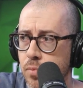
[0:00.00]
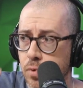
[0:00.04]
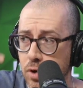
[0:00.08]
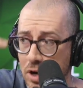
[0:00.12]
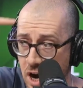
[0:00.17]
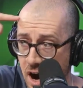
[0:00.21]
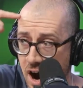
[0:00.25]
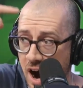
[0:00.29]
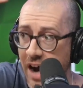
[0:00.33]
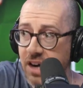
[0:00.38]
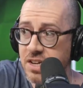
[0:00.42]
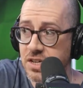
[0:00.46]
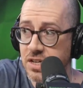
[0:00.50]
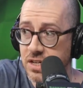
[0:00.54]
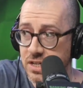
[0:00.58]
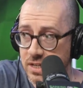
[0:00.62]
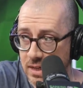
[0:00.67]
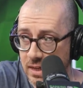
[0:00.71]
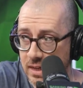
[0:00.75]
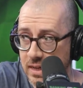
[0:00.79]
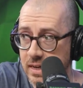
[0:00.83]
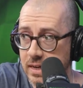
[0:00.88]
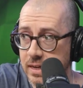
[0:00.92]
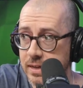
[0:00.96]

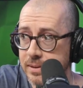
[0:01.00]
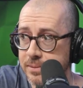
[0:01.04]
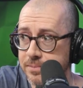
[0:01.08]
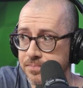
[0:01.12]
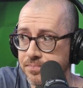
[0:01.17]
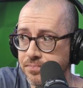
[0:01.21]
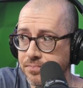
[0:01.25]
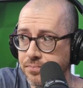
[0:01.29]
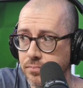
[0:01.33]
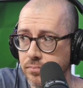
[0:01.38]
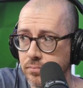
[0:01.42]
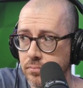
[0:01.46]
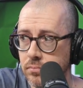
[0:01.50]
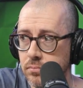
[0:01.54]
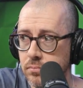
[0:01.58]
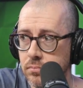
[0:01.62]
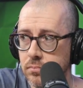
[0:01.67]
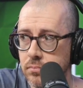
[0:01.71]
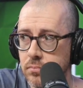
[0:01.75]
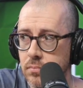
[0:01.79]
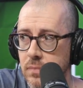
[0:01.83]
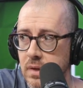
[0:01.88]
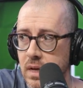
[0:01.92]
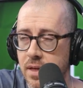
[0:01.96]
consciously
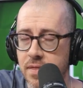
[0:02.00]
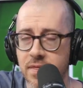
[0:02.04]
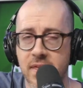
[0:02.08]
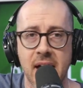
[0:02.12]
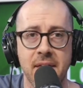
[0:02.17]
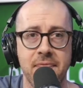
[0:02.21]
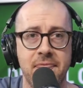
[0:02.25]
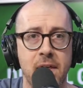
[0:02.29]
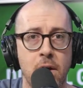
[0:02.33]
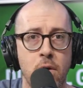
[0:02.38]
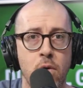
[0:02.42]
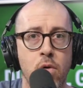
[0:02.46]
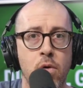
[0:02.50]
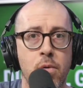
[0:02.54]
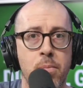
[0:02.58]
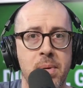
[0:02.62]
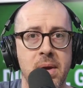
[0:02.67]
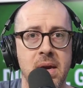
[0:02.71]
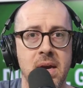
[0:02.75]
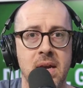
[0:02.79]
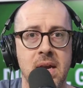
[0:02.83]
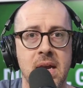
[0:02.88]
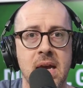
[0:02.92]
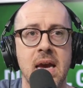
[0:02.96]
that there will
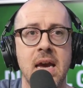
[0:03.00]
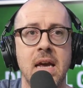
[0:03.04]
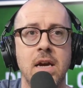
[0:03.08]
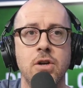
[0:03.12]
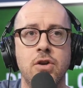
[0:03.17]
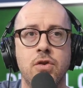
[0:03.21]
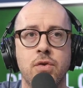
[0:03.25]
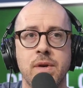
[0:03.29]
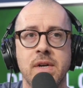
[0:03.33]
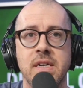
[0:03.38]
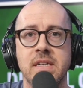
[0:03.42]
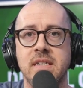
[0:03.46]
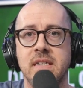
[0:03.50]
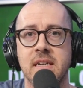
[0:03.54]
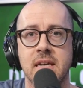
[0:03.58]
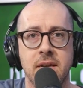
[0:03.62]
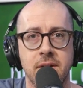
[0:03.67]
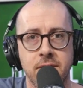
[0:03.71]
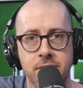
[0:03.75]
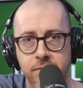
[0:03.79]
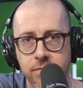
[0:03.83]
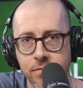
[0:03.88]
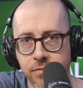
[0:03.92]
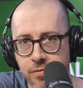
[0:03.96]
be an increase
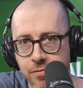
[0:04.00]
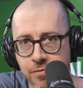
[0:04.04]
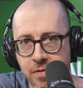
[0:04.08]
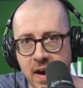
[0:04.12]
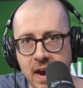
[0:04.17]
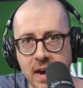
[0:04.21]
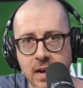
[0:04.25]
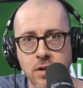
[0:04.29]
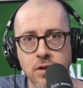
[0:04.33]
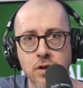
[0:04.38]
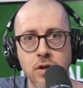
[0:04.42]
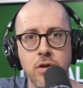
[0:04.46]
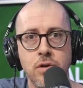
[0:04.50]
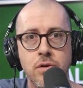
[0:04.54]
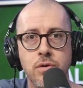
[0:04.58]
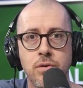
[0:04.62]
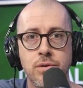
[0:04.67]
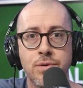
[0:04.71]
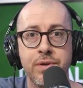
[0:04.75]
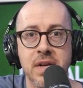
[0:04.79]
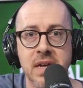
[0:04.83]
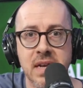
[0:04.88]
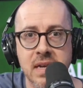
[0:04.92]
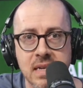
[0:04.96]
in fake
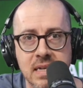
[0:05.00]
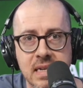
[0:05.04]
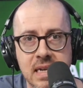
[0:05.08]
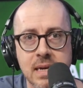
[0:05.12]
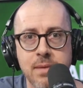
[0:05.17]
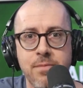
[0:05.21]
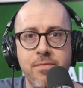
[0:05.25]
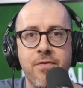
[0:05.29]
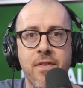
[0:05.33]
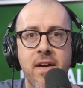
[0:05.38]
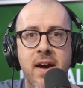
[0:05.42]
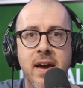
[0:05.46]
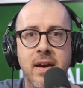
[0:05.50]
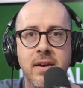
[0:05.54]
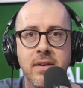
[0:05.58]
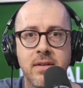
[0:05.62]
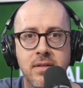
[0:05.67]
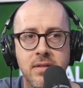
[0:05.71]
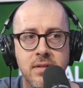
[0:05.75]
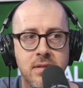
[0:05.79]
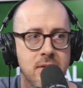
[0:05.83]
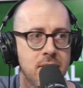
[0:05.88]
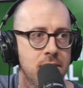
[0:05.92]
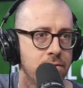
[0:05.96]
news, in deep
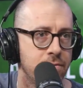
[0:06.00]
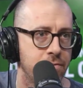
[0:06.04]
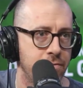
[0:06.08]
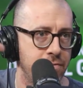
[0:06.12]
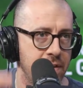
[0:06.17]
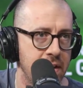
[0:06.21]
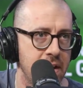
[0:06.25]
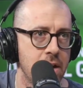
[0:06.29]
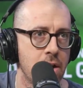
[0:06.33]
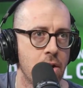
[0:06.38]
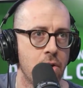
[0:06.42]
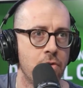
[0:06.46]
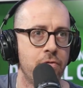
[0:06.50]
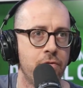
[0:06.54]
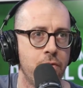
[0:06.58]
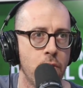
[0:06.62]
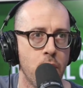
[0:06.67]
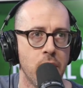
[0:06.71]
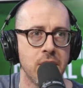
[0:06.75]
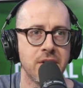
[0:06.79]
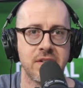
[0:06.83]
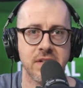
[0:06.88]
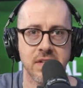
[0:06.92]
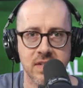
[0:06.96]
fakes, video,
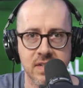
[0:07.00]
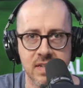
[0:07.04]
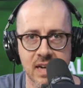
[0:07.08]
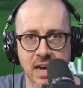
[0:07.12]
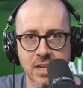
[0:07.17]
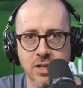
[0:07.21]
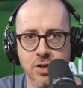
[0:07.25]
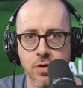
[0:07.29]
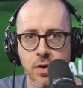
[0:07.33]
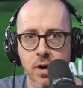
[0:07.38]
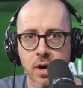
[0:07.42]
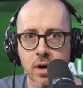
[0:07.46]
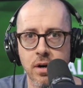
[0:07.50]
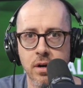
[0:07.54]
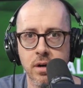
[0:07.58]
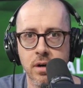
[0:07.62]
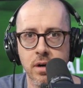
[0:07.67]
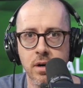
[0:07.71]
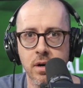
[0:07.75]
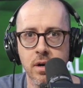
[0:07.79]
voice, etc.